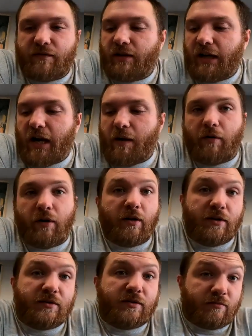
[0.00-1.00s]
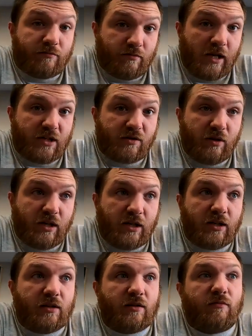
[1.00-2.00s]
I got one this next
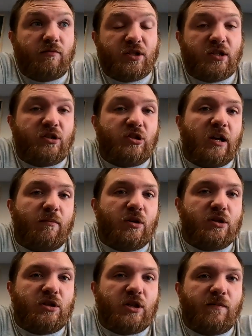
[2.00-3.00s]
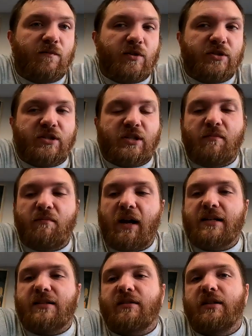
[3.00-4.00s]
weekend, which is the championship for Cincinnati
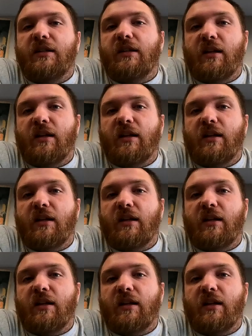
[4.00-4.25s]
Bass League.